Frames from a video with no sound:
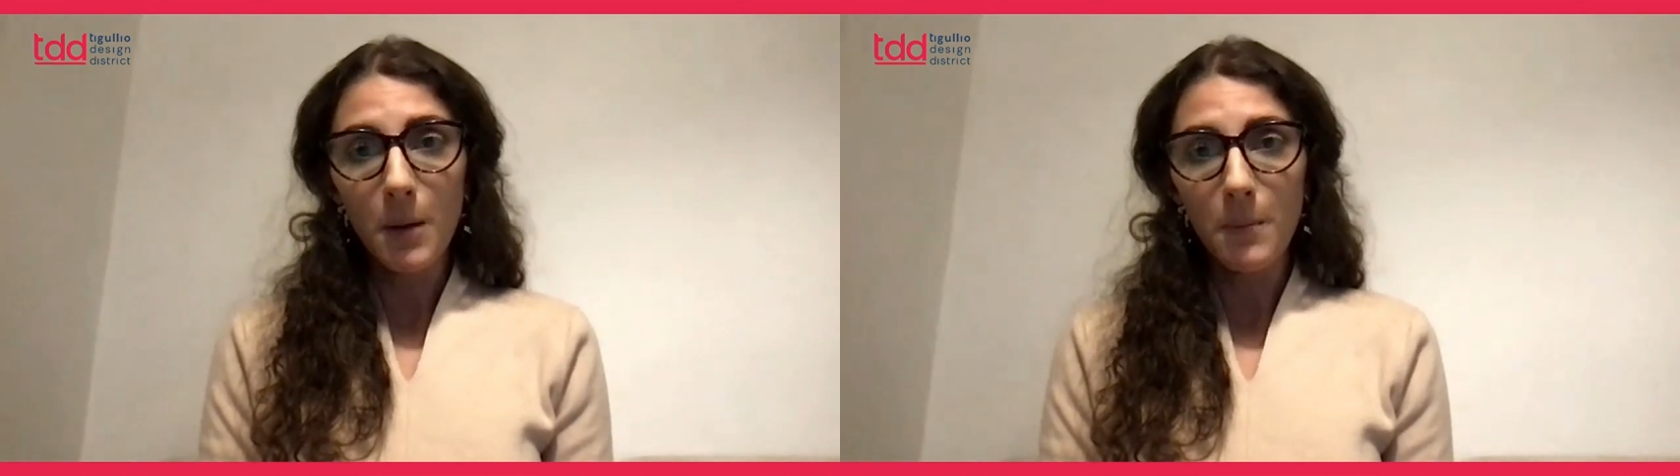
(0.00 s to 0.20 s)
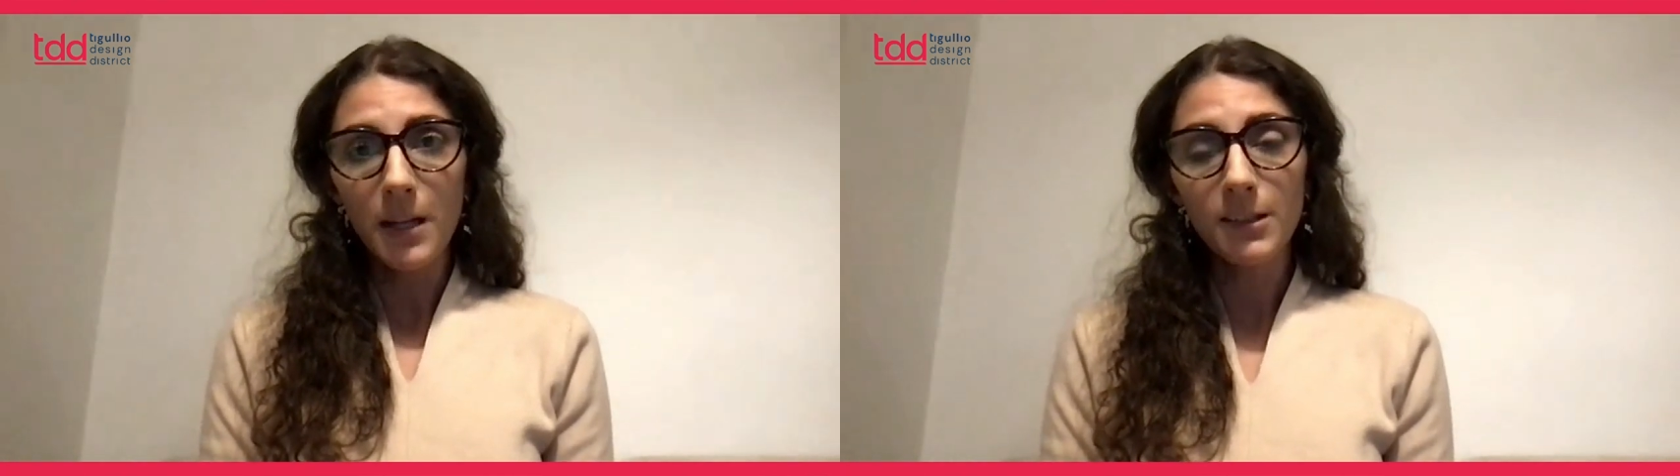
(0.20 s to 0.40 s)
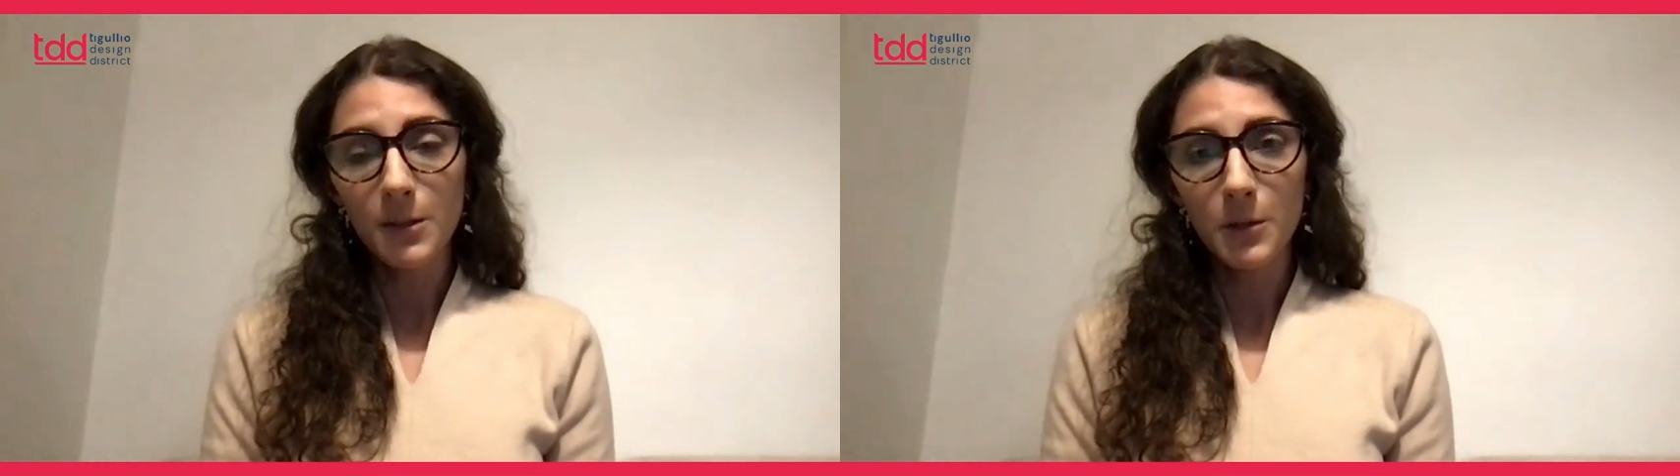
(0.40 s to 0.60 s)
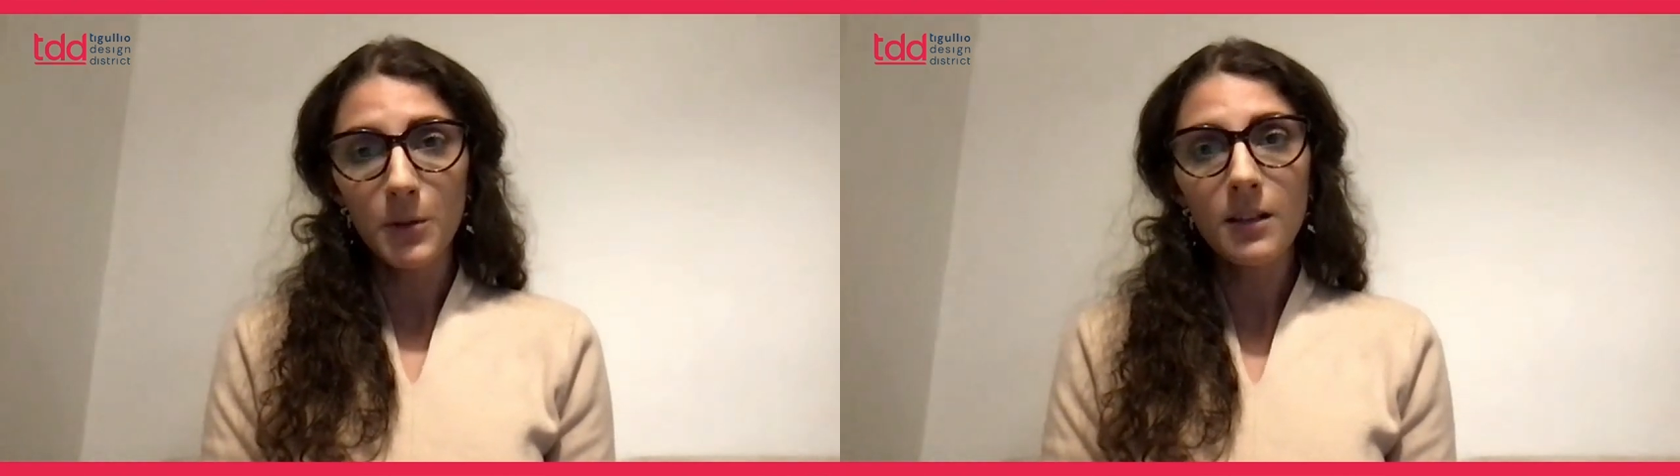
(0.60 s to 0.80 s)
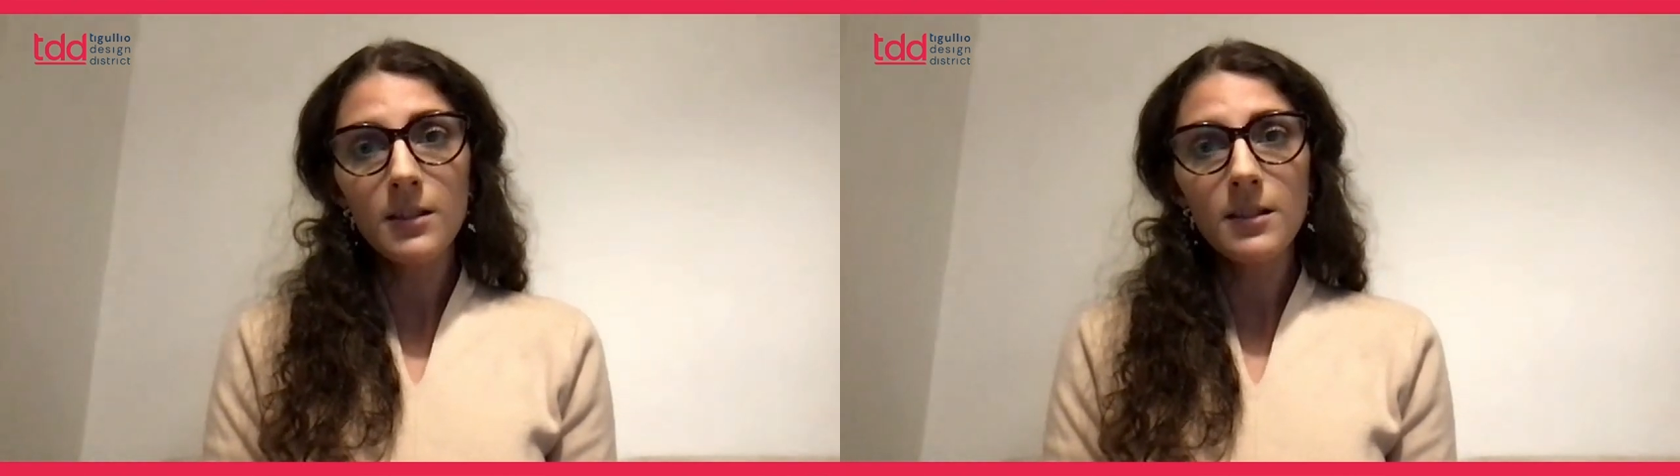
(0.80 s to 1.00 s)
many
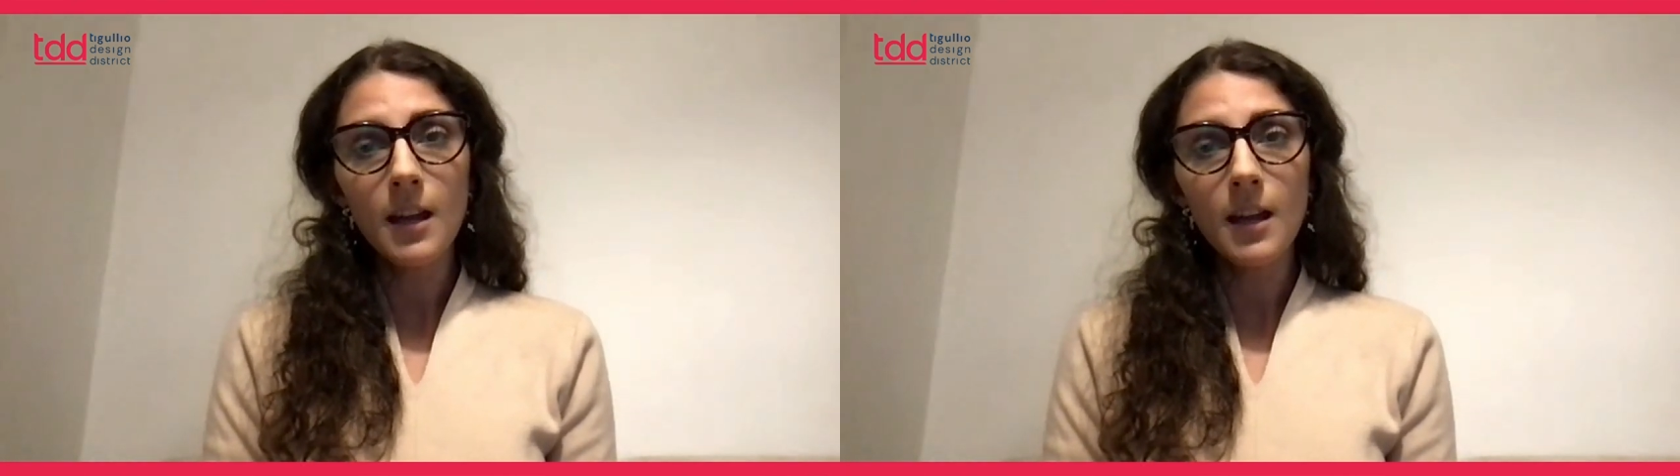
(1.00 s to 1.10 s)
students,